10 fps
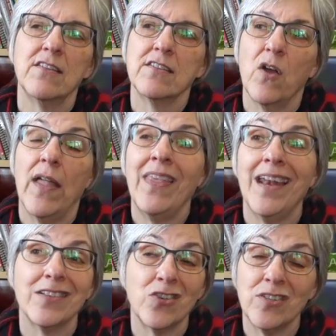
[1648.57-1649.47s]
So, and
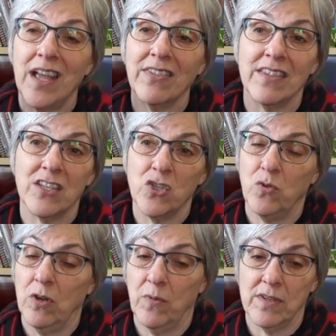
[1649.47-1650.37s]
then it turned out that the
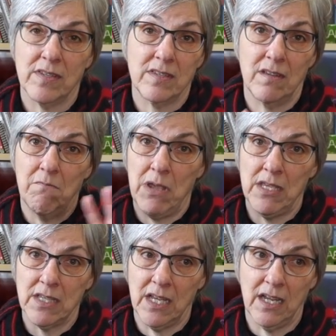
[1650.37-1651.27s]
tour was
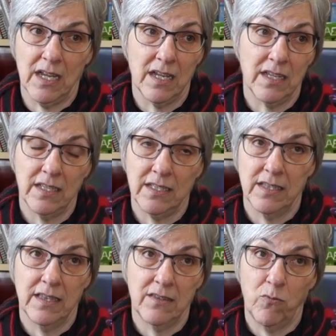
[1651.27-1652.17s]
amazing.
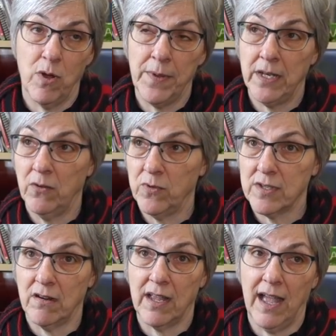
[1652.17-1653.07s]
The woman who
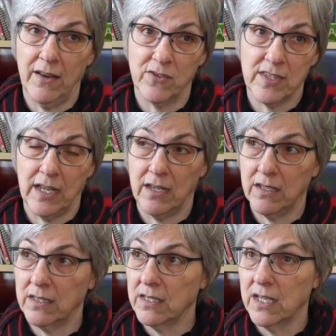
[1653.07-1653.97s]
was our guide was like
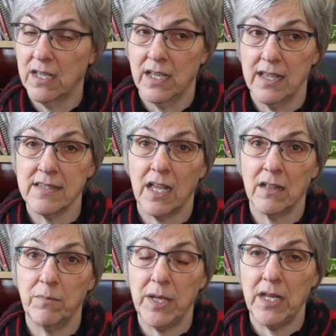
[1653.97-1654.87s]

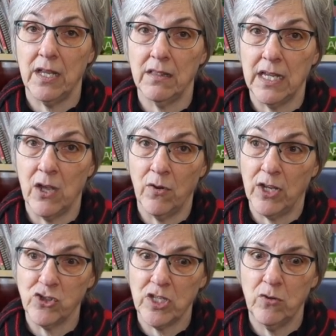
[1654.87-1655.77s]
Encyclopedia
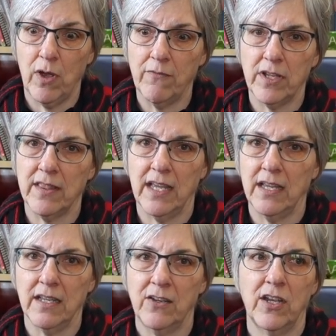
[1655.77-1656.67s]
Leona. She knew
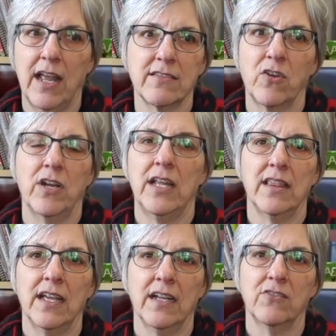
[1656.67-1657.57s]
everything. You could ask her
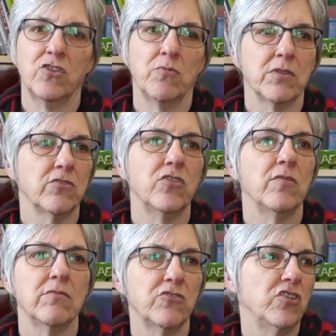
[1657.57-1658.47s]
anything.
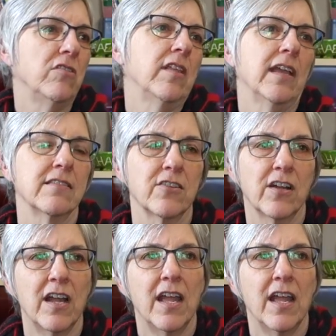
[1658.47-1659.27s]
She knew the answer.